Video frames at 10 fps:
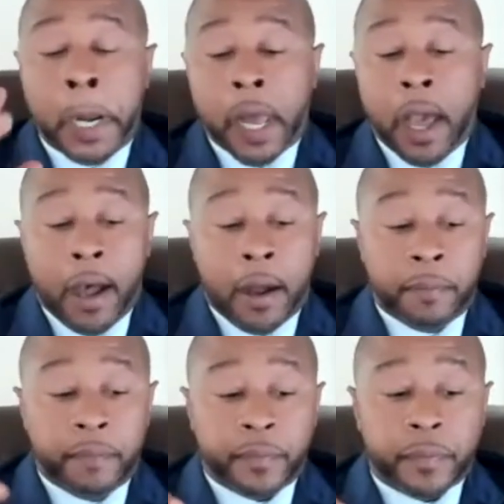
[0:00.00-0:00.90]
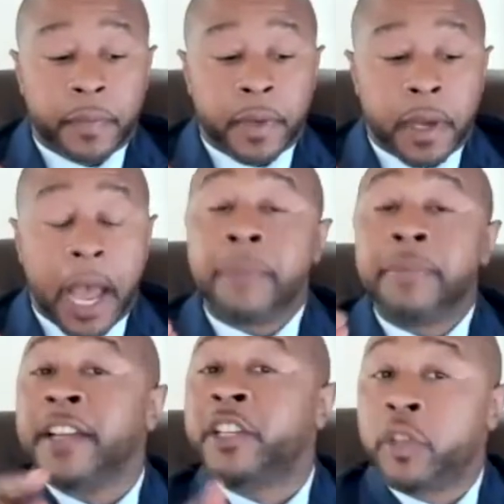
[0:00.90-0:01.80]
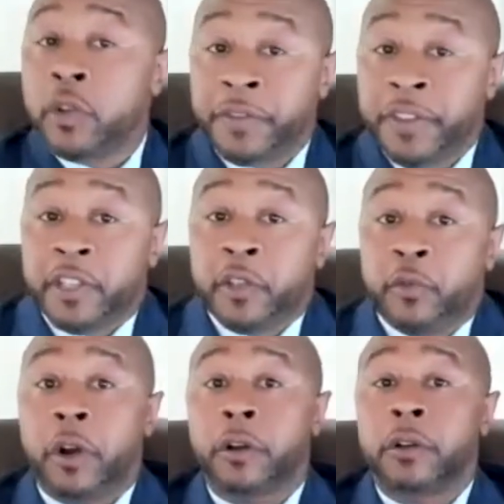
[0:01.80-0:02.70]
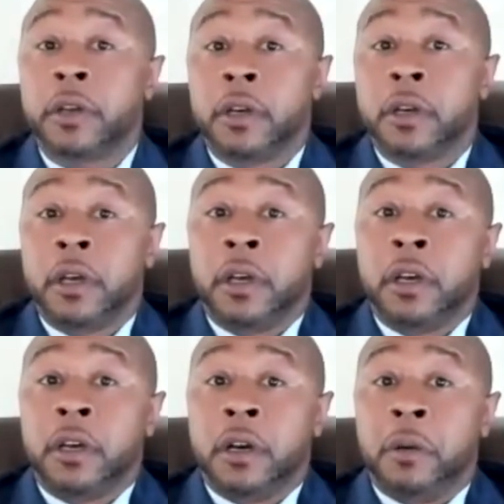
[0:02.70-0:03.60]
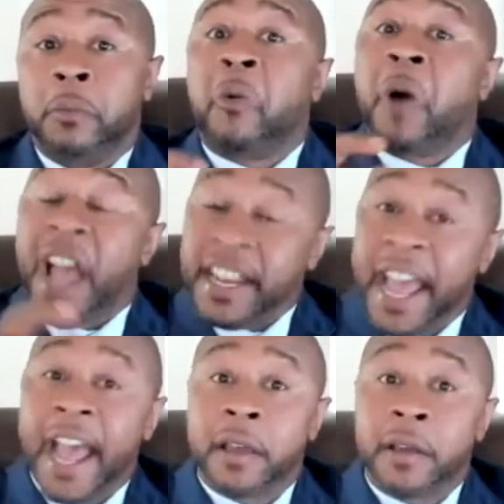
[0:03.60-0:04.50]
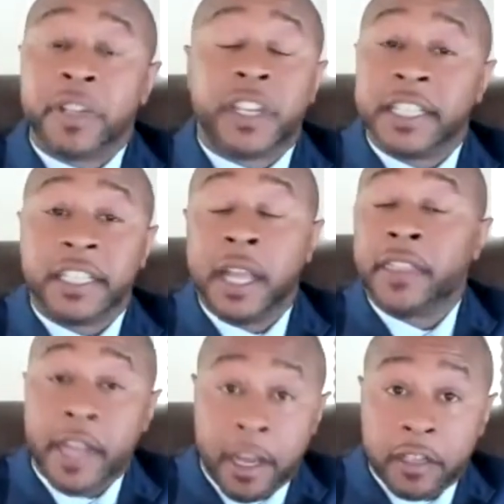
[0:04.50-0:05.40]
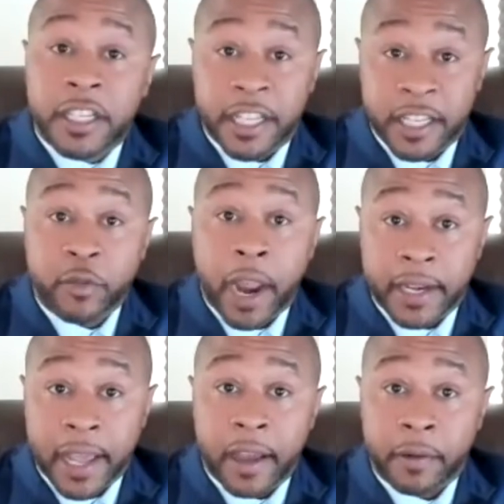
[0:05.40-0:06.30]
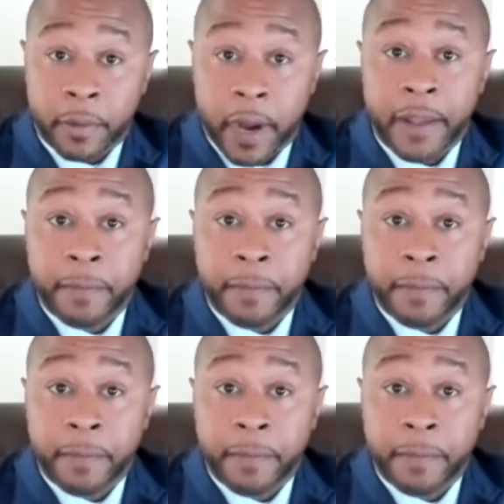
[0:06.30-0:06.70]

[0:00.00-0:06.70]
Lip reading: I'm not sure if this will work, but why not? Because nothing else is right now, right?